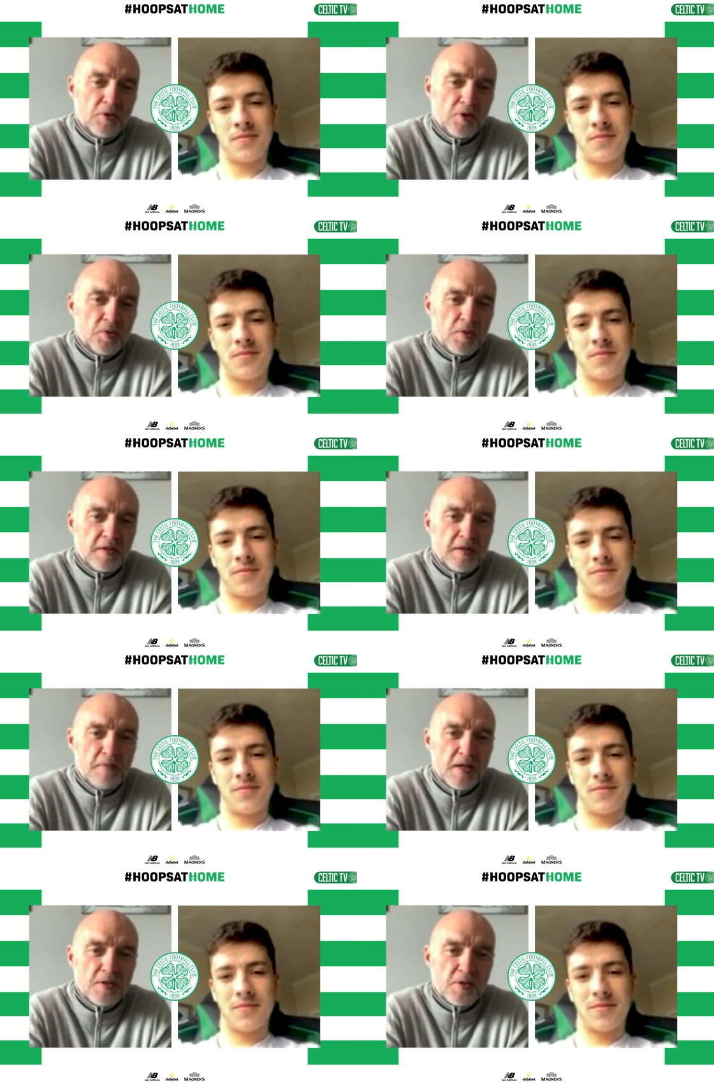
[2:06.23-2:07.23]
Speaker 1: in touch with your
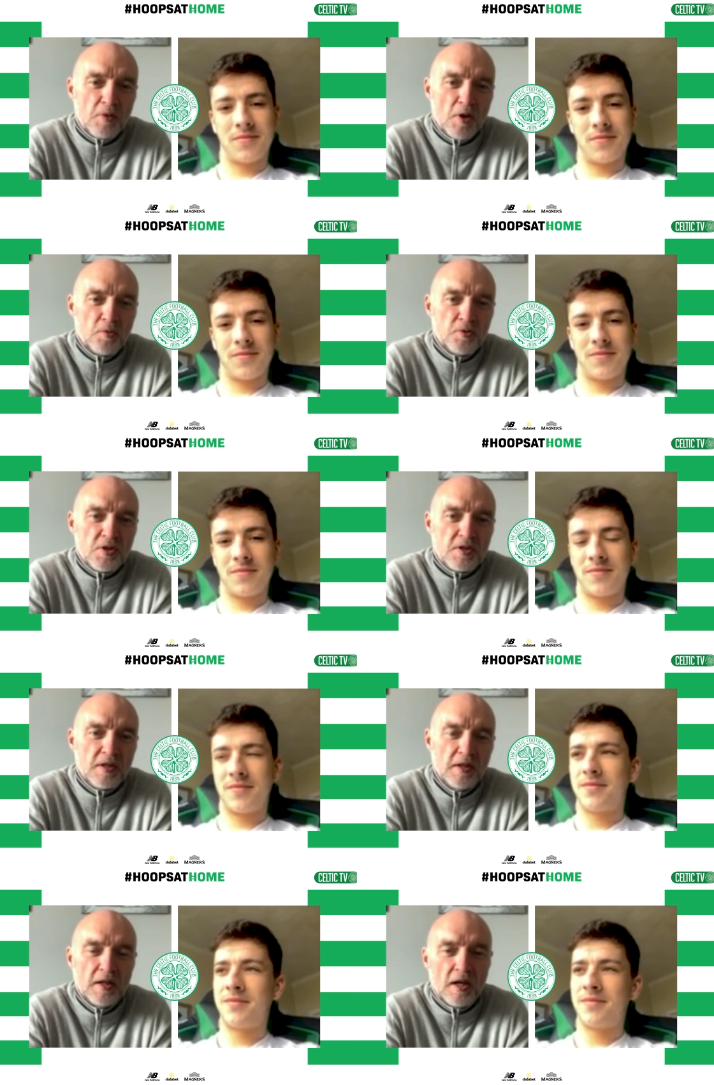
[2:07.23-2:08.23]
teammates as well, and just,
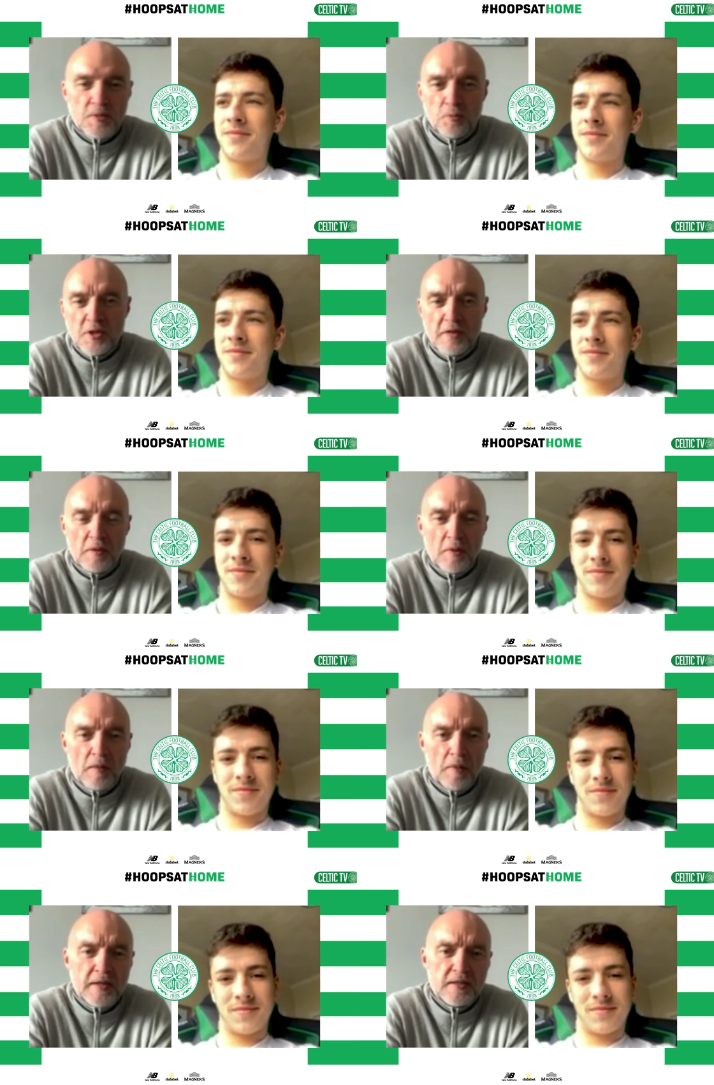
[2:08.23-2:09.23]
I suppose, having a bit
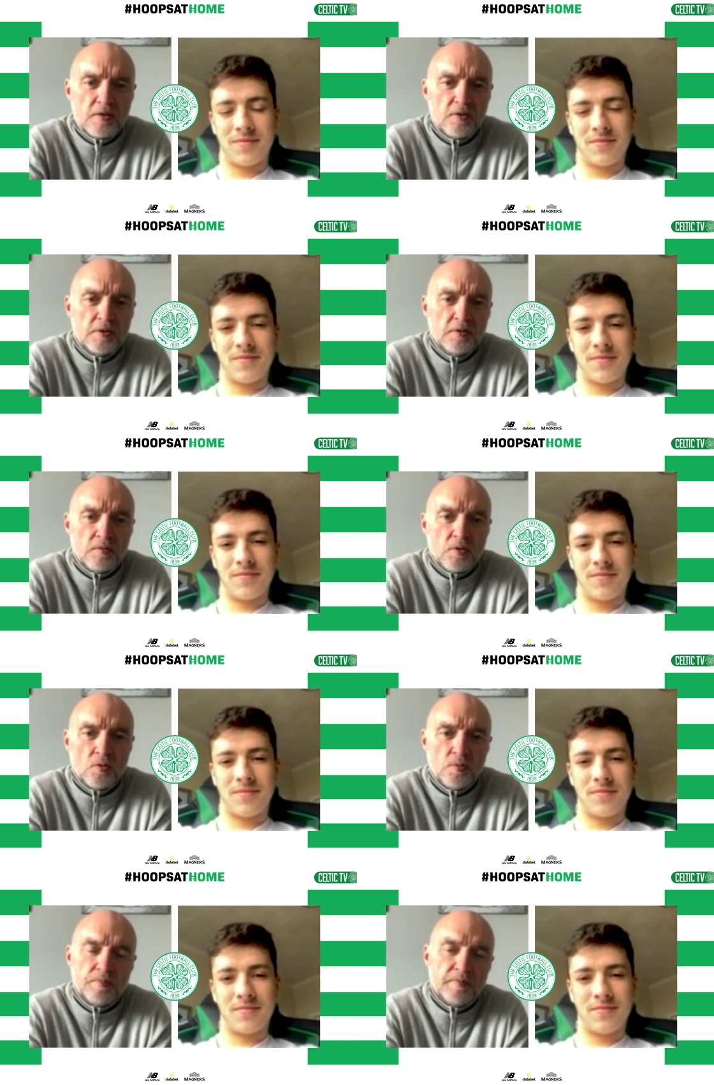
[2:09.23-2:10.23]
of banter on, you
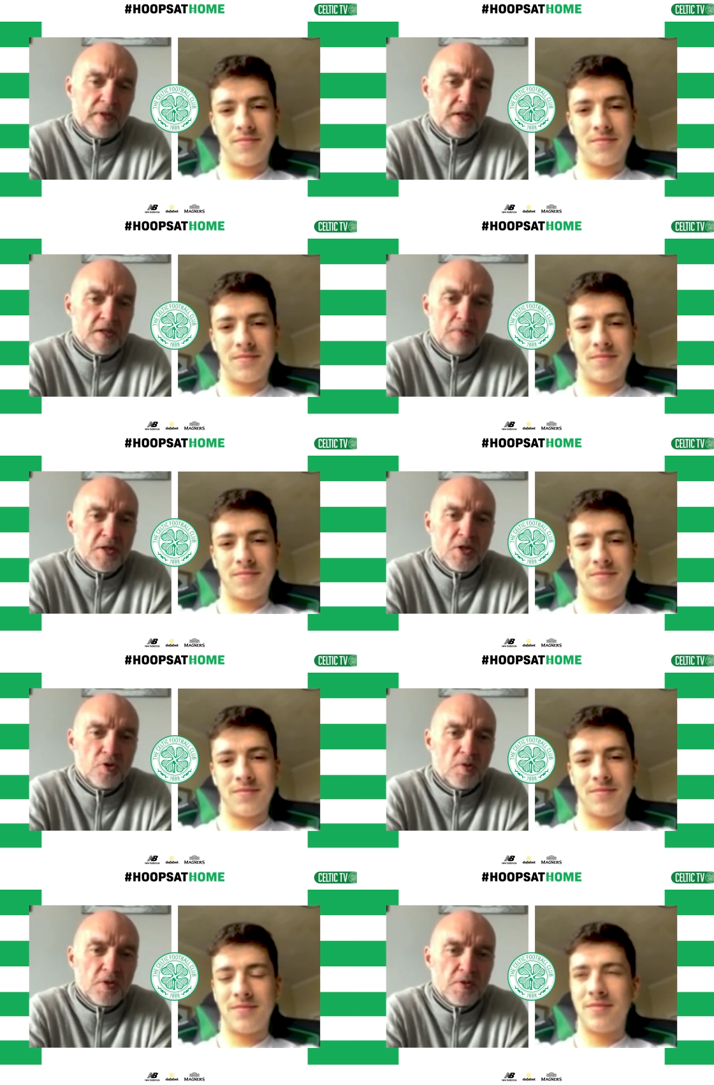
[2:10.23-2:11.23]
know, various message
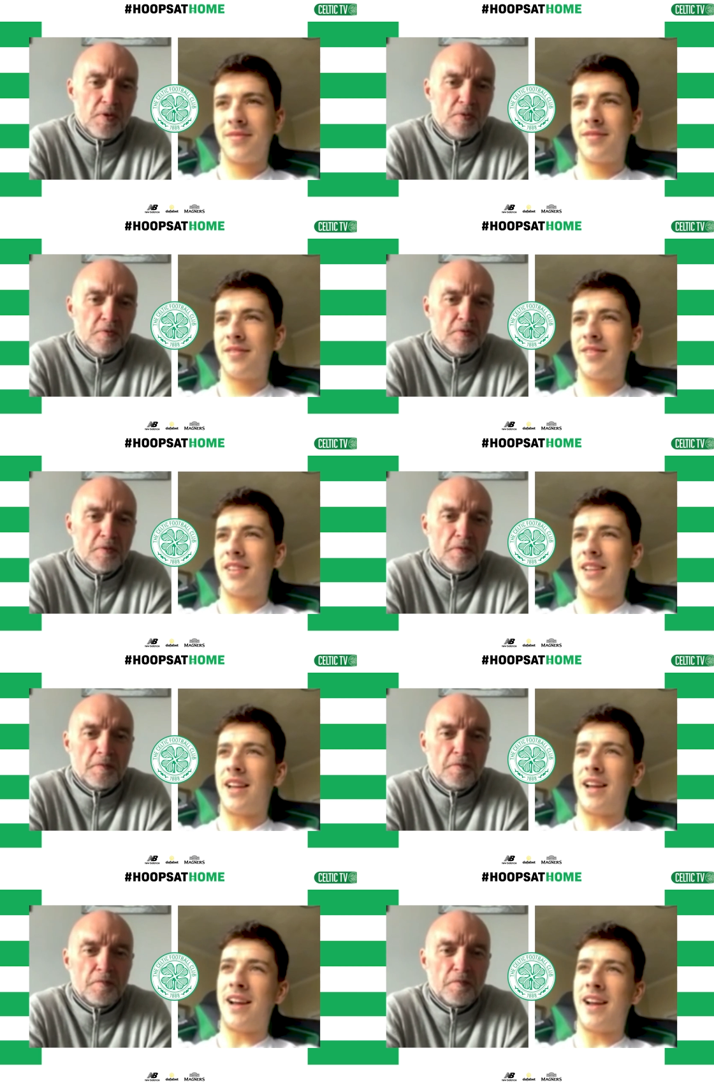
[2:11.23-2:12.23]
groups as well.
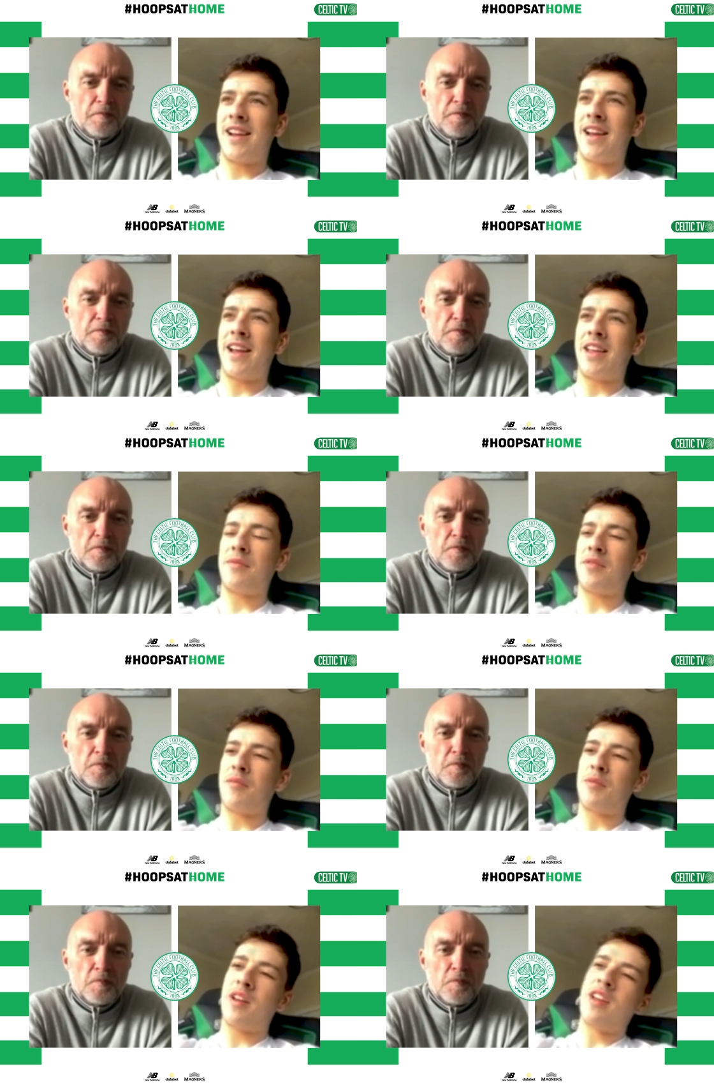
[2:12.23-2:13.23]
Speaker 2: Aye,
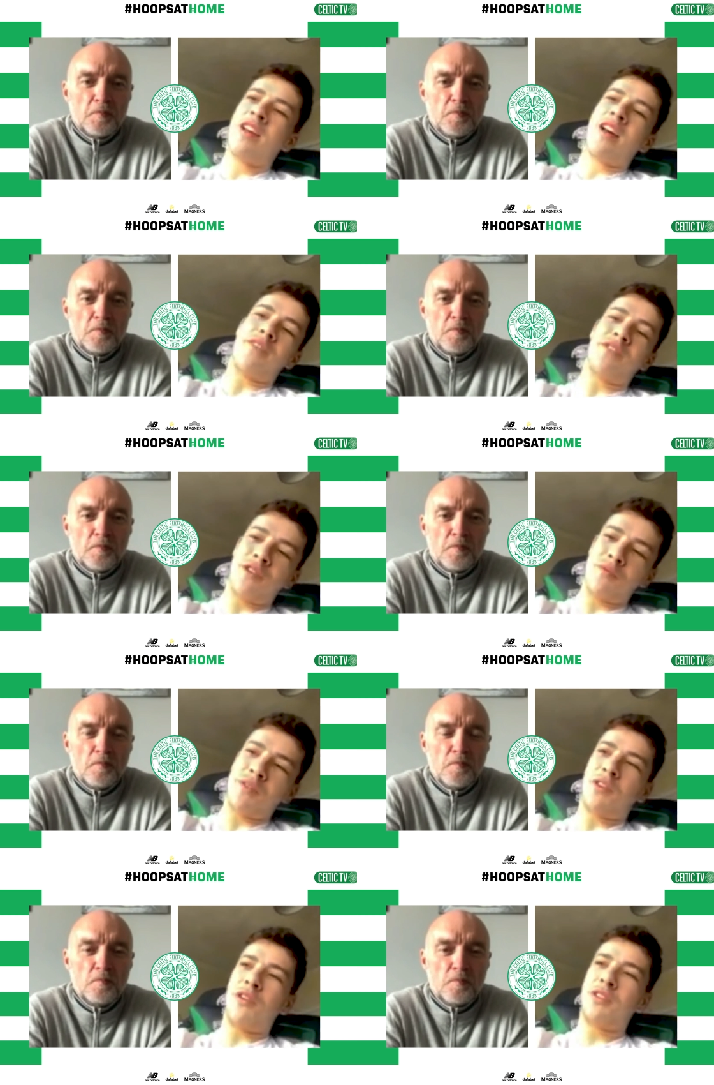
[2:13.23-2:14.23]
I've still been
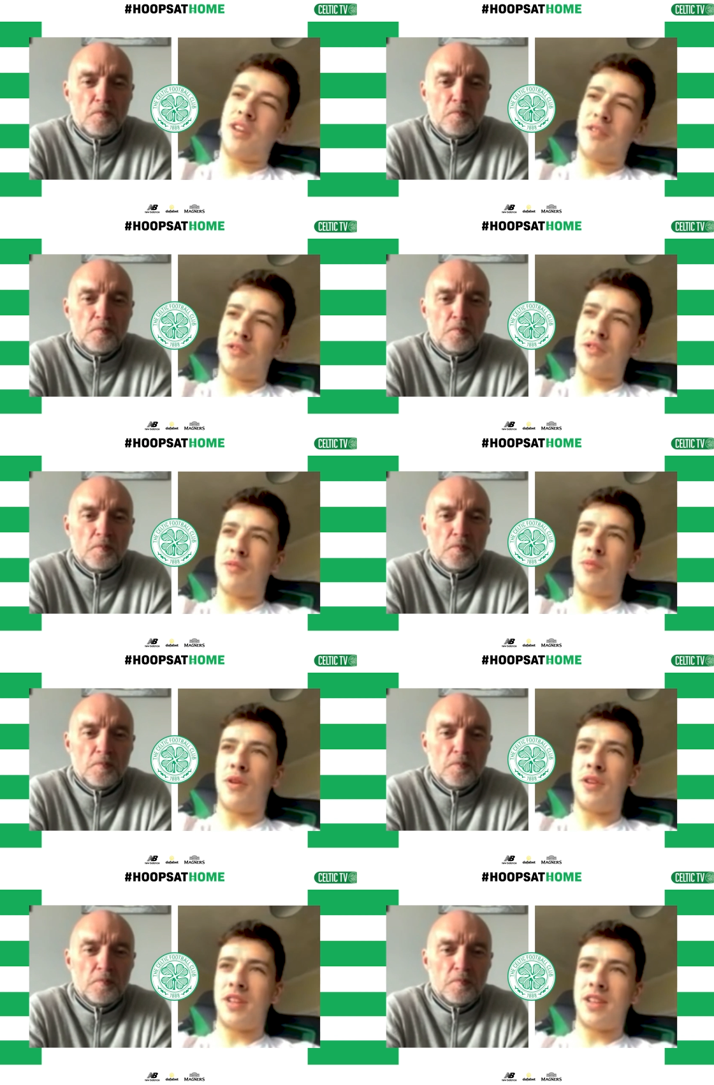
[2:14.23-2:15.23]
talking to a few of the
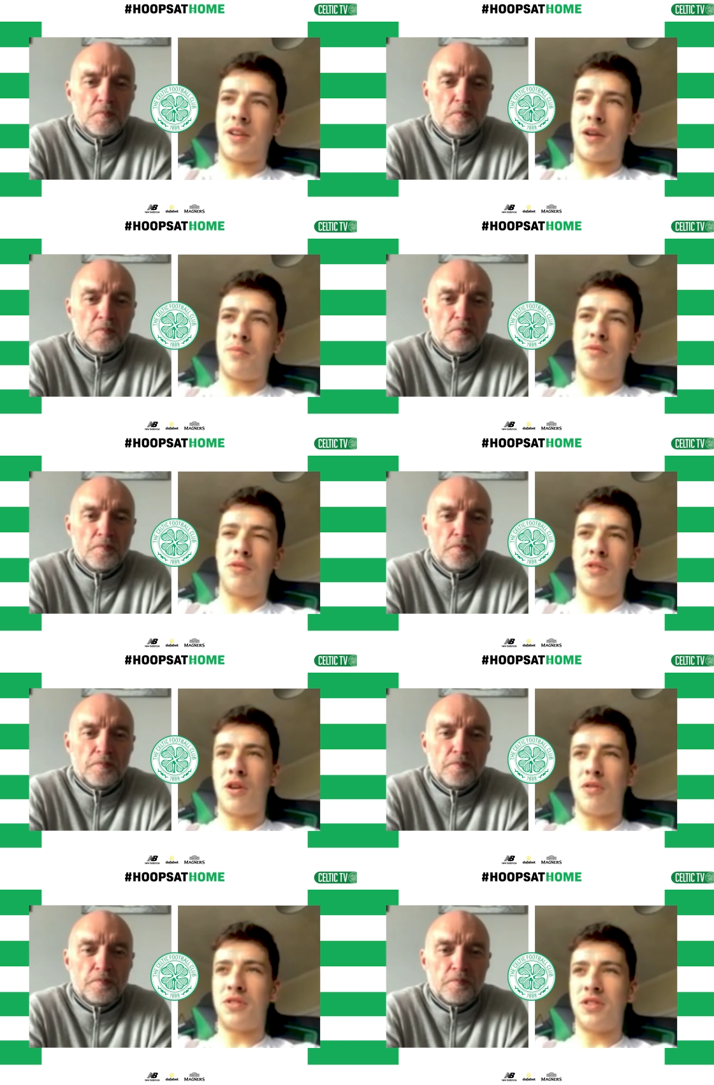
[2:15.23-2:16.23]
boys, had a couple of phone
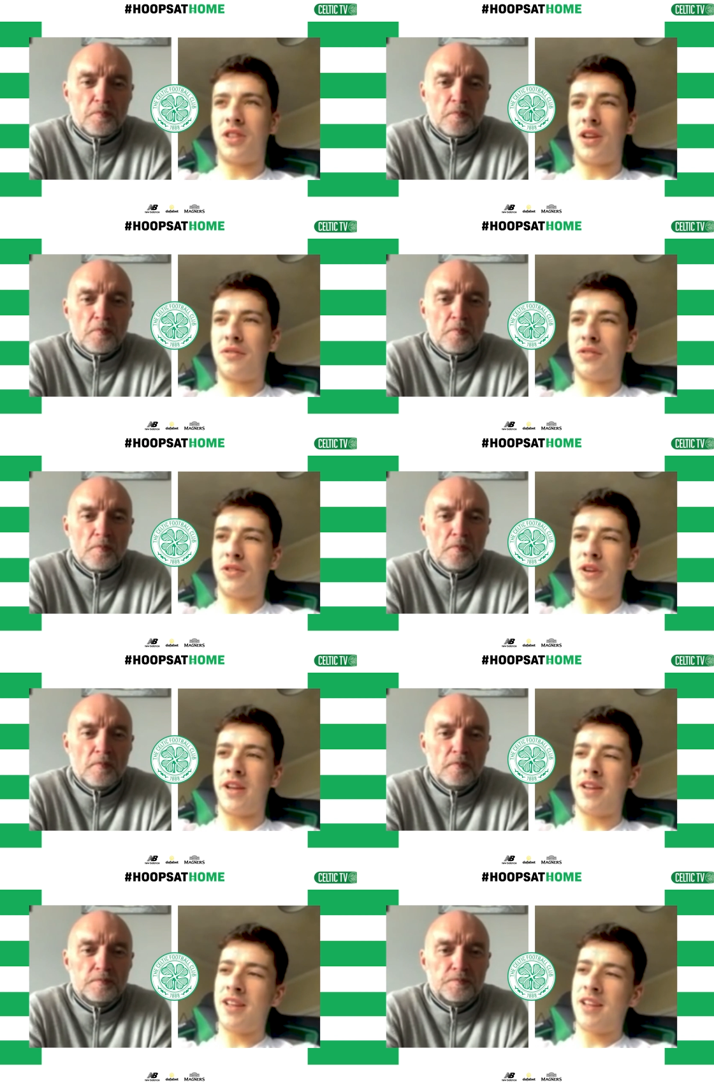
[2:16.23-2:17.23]
calls and stuff, so
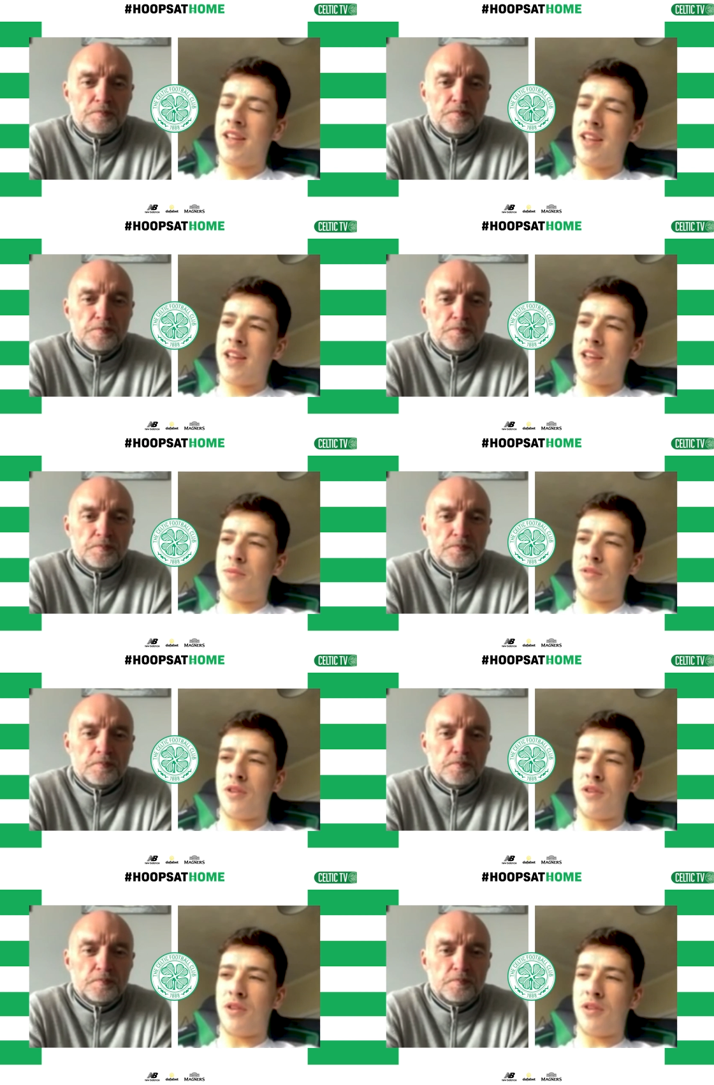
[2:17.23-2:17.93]
it's been